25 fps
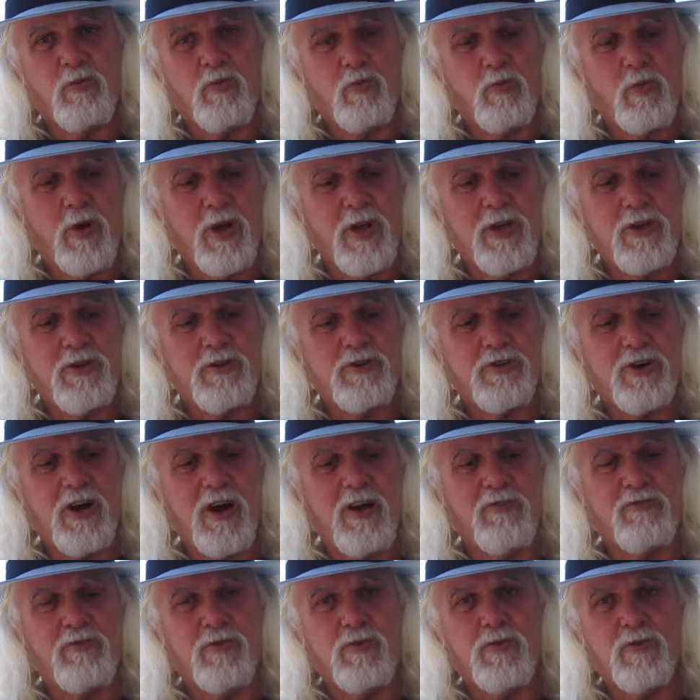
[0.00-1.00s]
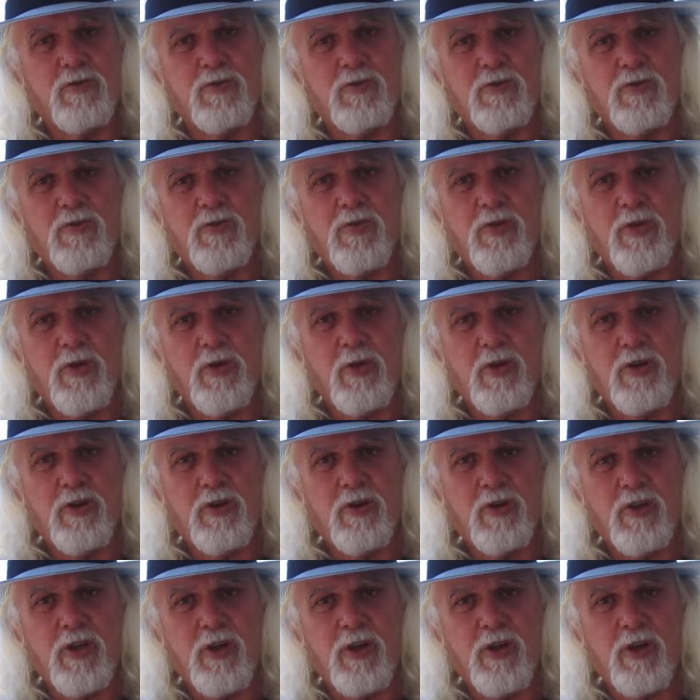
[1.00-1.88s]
where you travel, your